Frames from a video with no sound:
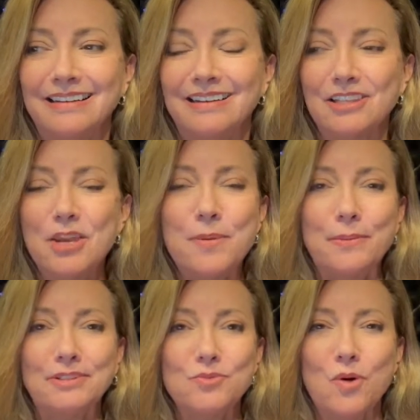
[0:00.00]
a lot of
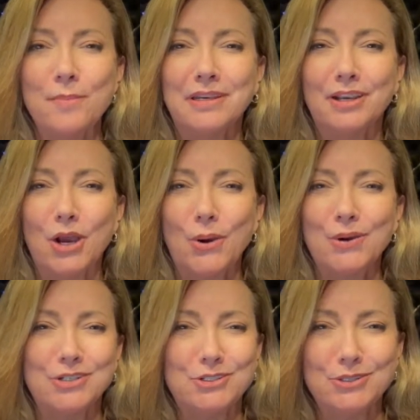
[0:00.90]
people didn't want me to
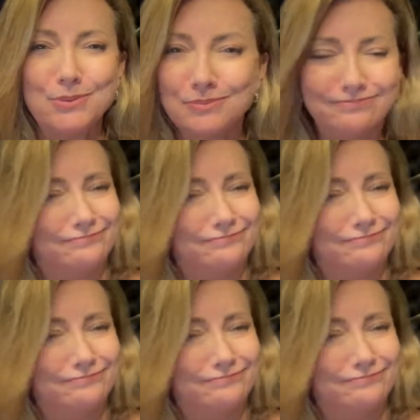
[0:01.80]
go and do.